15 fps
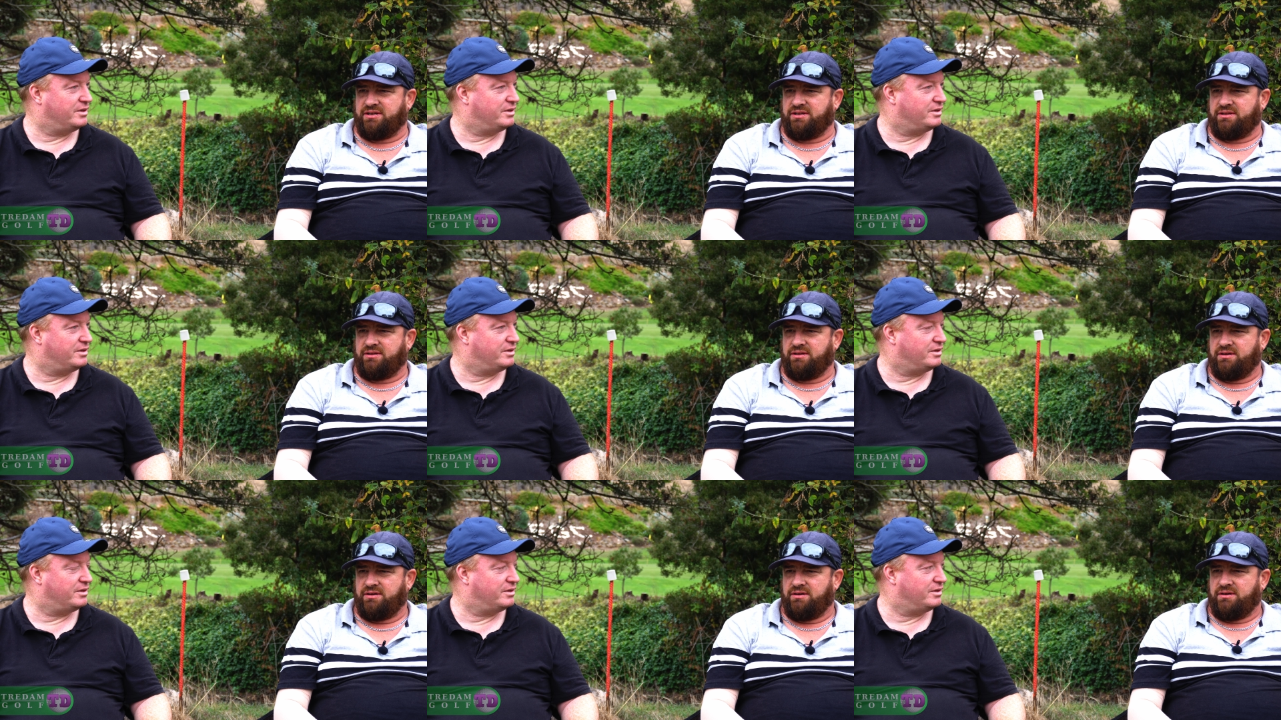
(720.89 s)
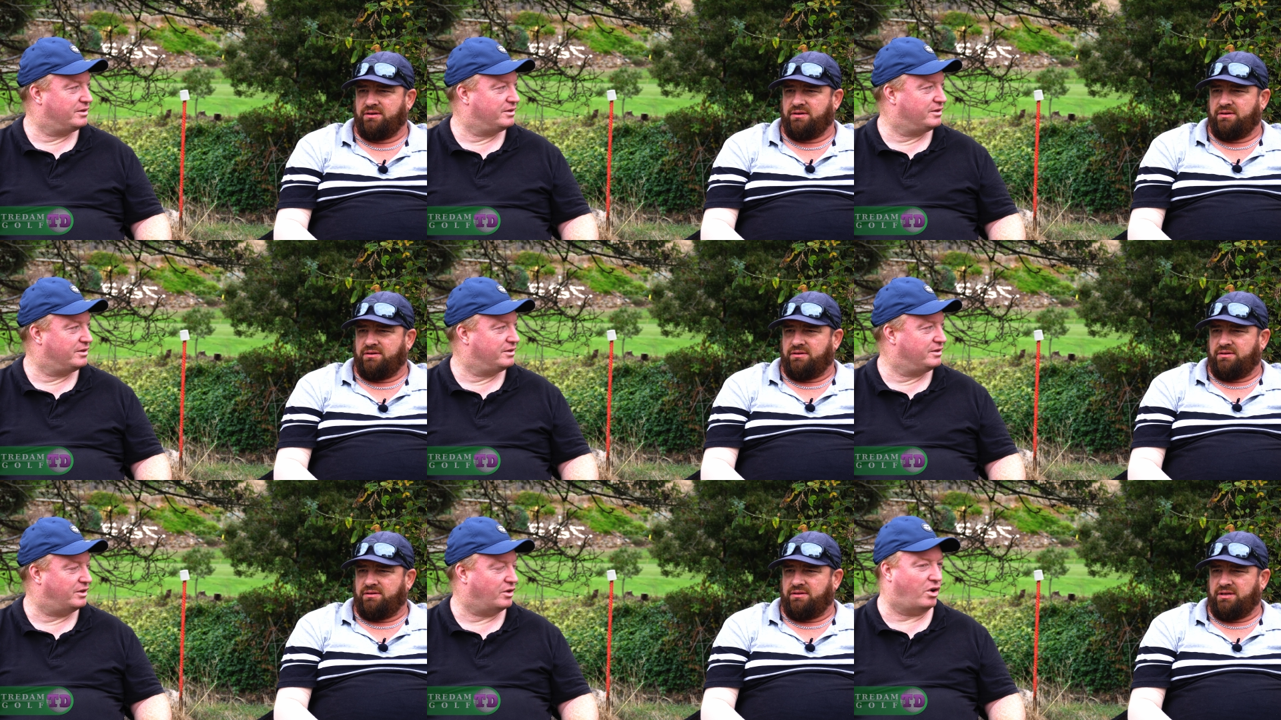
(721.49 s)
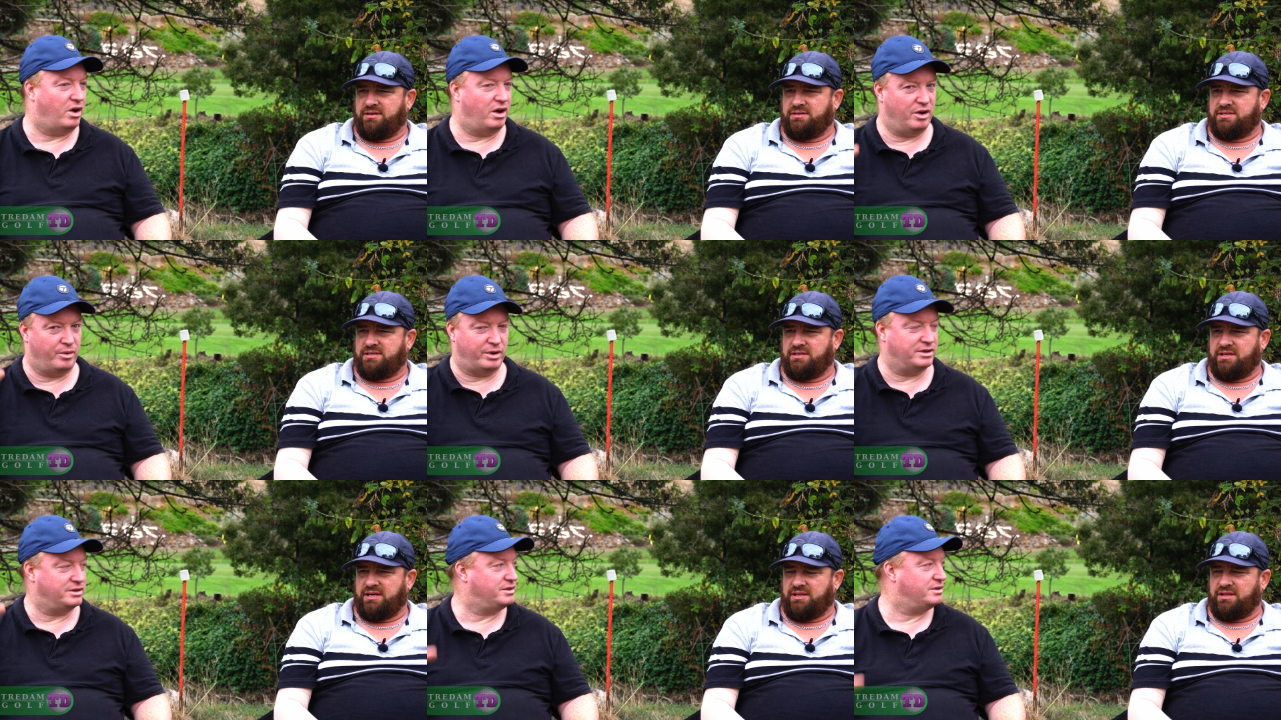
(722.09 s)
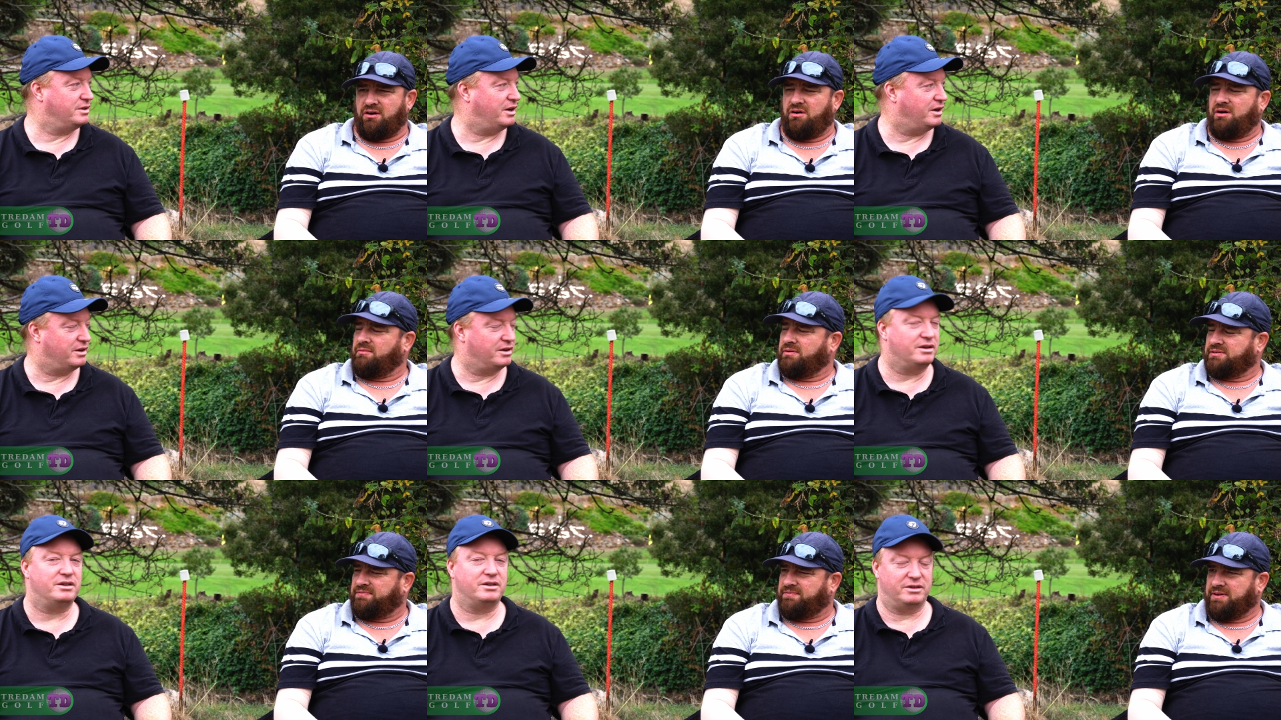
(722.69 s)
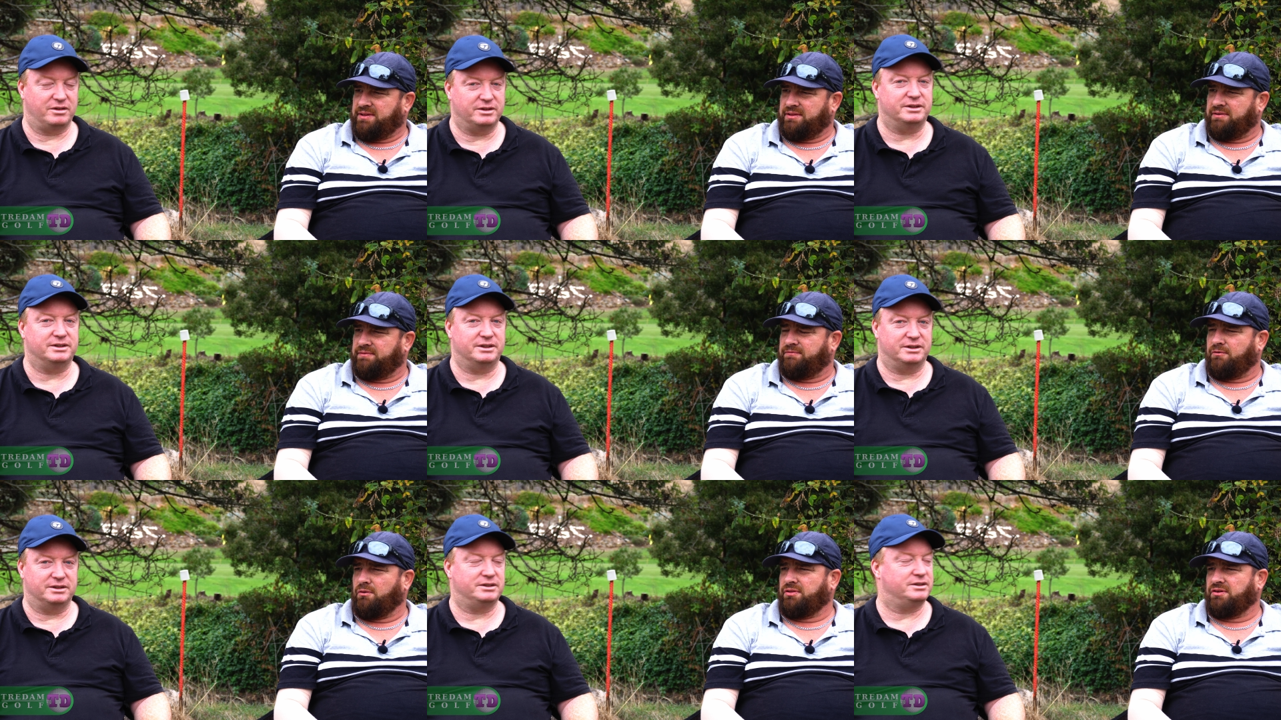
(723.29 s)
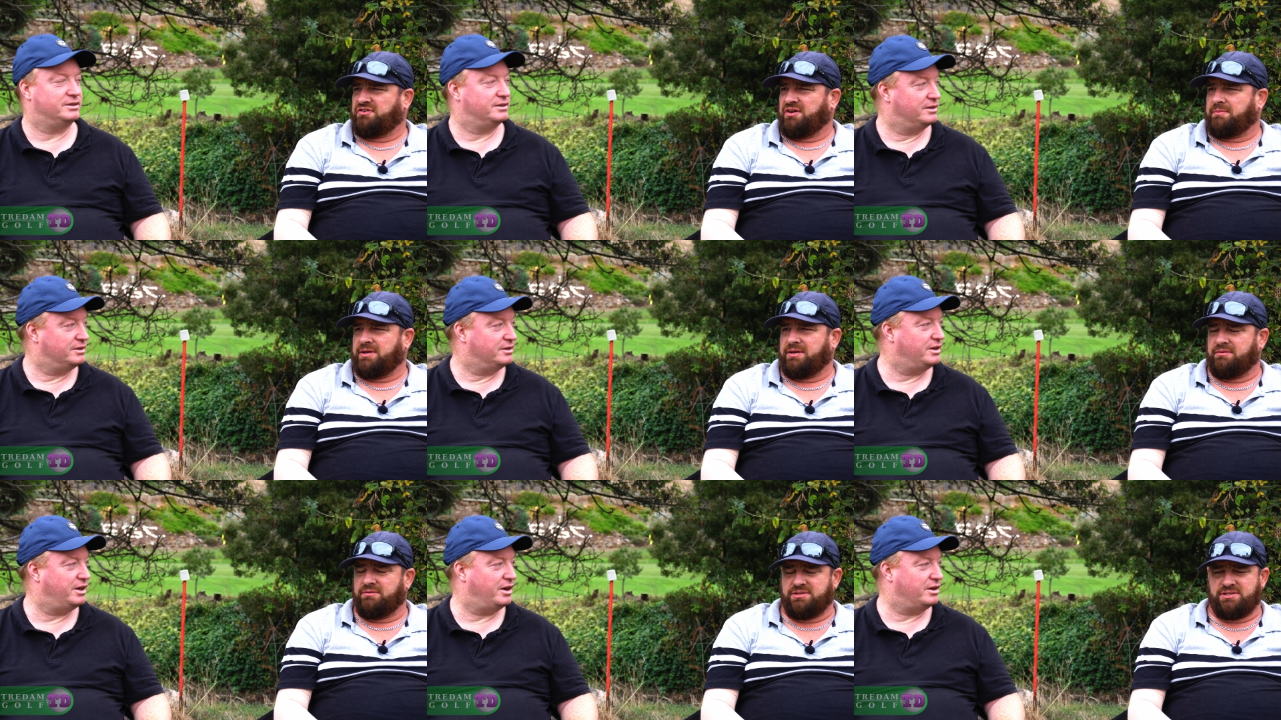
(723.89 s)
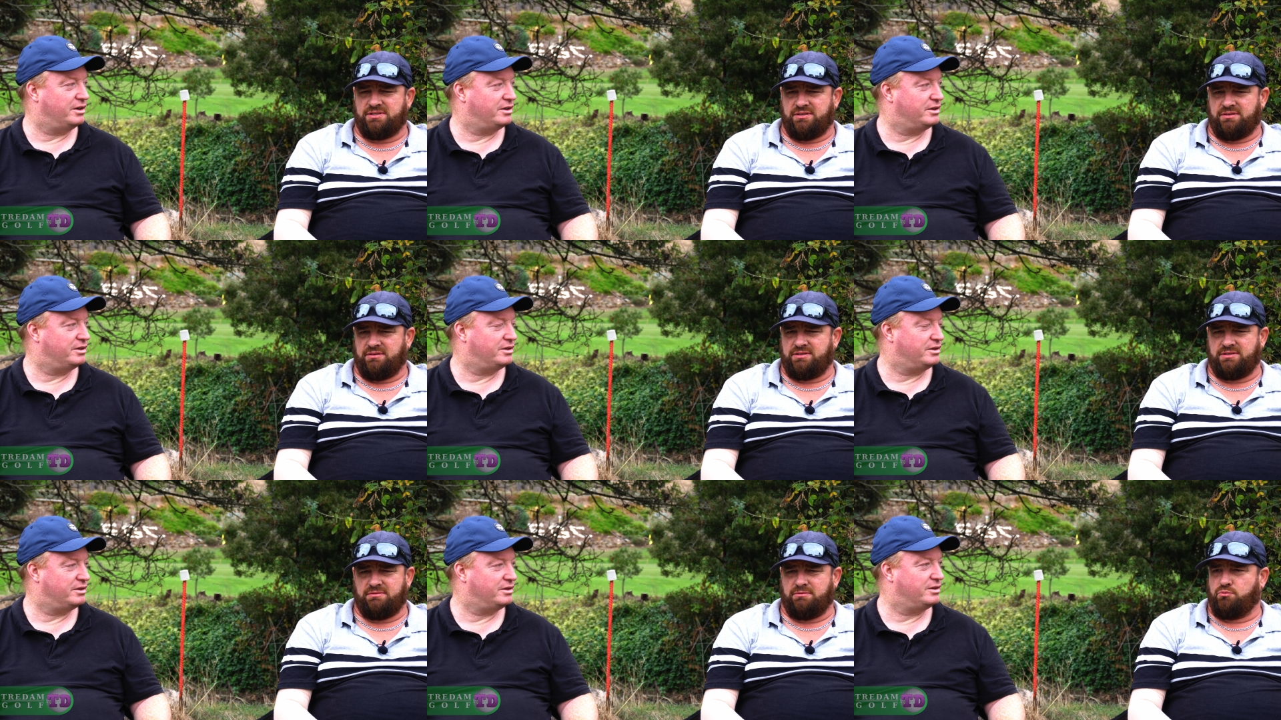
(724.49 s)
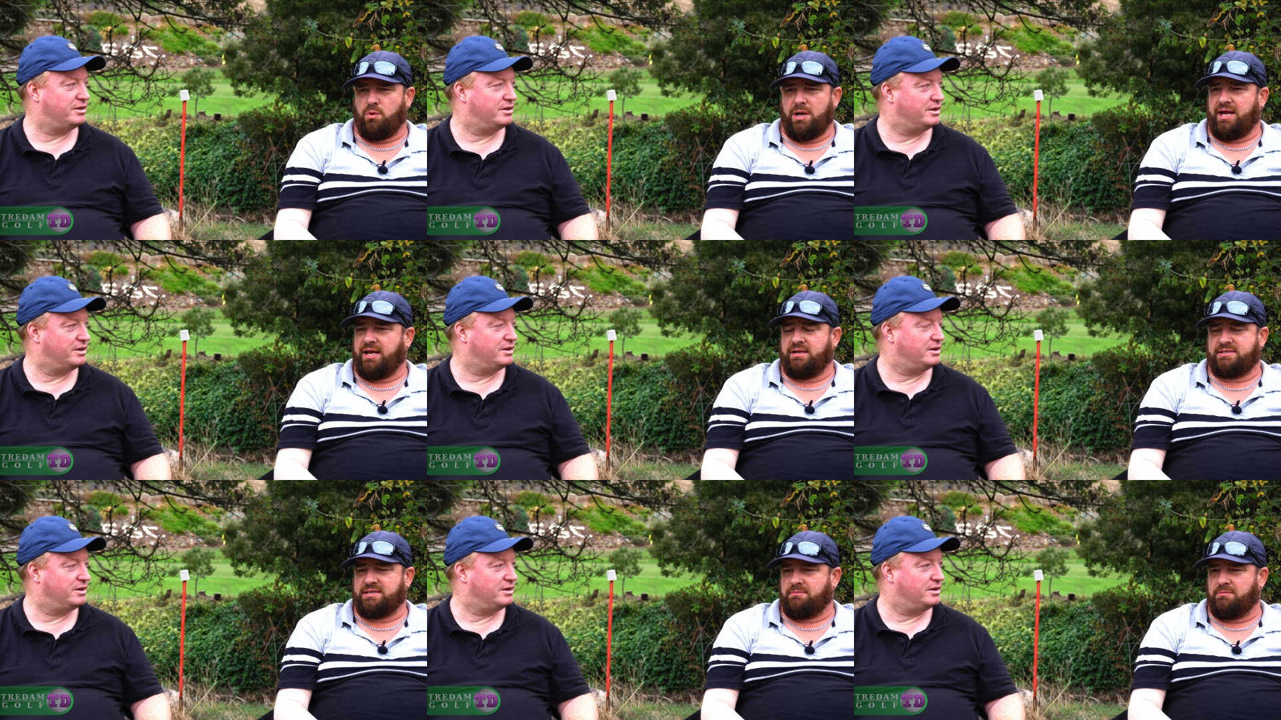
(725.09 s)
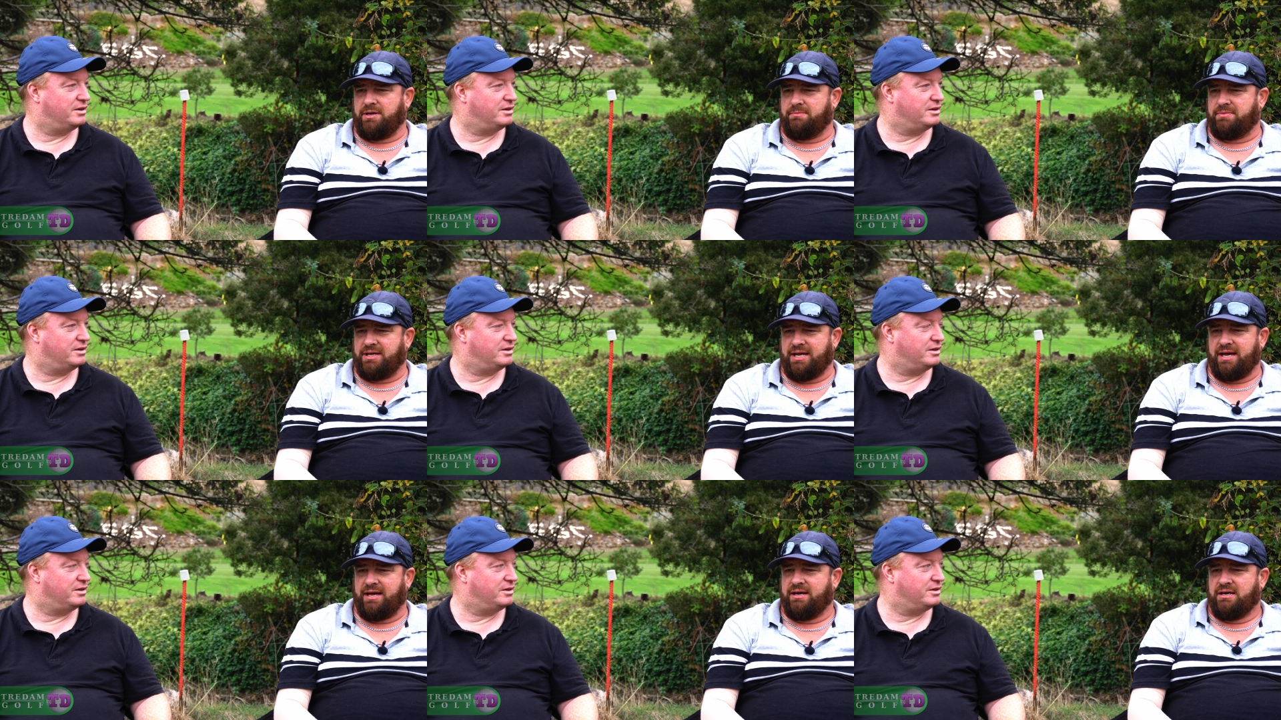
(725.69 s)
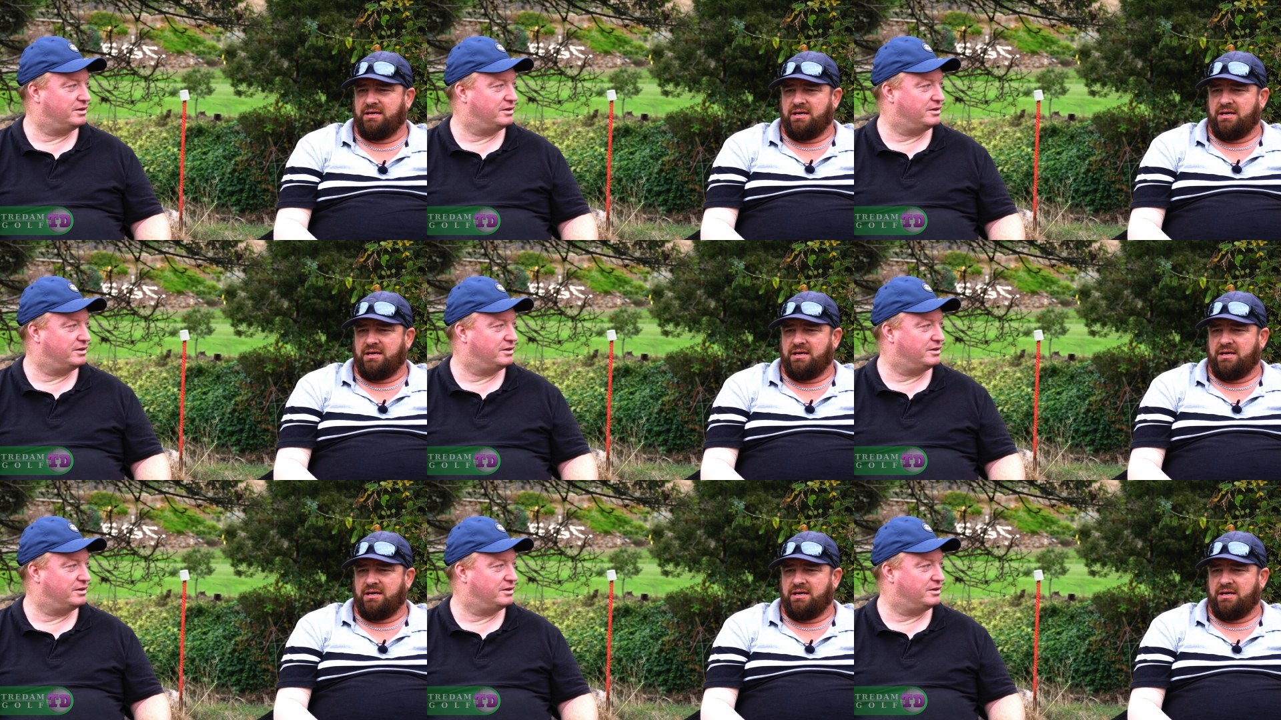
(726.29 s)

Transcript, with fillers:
Speaker 1: and... The higher ones. Yeah, the higher yeah. ones, fifth or fourth or something. It yeah. was, was weird, something weird, but yeah.